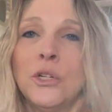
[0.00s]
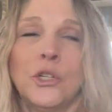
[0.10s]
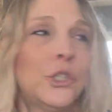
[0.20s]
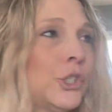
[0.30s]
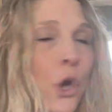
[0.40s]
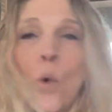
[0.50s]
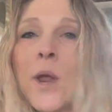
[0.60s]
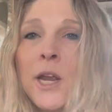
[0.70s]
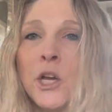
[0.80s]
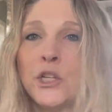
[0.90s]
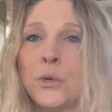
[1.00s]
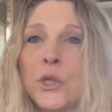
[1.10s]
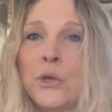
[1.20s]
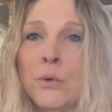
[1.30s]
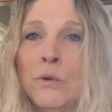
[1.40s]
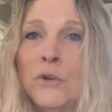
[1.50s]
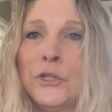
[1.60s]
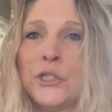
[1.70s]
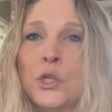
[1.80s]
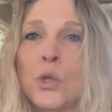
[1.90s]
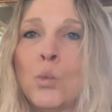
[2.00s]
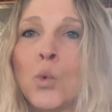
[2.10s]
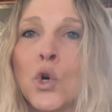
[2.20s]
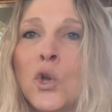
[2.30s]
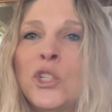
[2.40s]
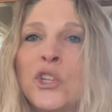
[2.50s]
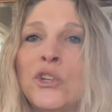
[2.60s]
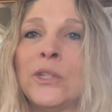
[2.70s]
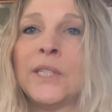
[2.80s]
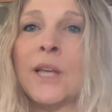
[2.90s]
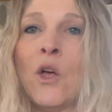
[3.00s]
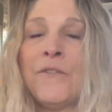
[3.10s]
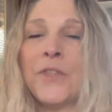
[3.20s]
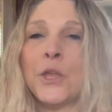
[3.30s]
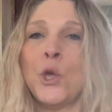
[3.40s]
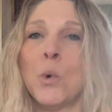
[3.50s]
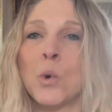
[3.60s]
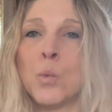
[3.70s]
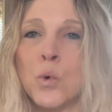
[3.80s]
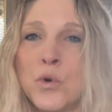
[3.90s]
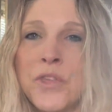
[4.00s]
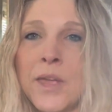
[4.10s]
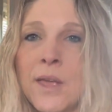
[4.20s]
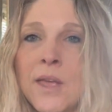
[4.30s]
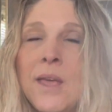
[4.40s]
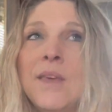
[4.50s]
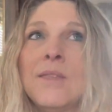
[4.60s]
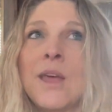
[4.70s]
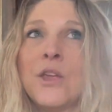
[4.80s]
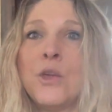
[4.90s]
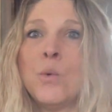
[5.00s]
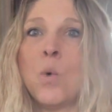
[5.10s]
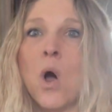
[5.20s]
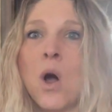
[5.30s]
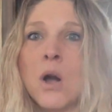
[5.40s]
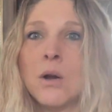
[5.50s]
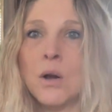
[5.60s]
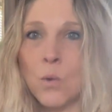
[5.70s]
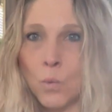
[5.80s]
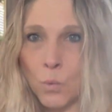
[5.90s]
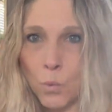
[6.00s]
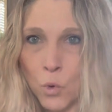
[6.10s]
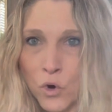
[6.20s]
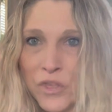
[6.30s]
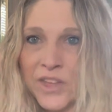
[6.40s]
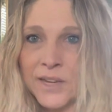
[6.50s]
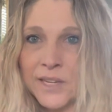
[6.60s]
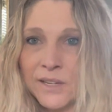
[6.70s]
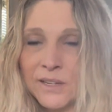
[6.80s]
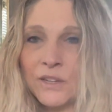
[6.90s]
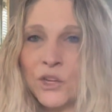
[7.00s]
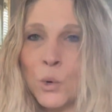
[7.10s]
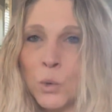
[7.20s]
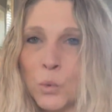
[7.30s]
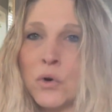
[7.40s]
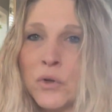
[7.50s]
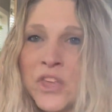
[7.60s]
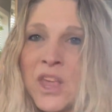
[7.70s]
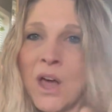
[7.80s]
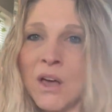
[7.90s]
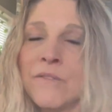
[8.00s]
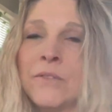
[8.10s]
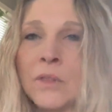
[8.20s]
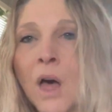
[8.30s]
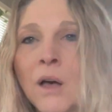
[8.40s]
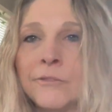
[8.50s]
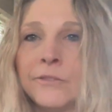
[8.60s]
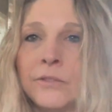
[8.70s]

showing to the universe, to the world, to yourself that you are worthy, that you are worth it. You are worthy of love.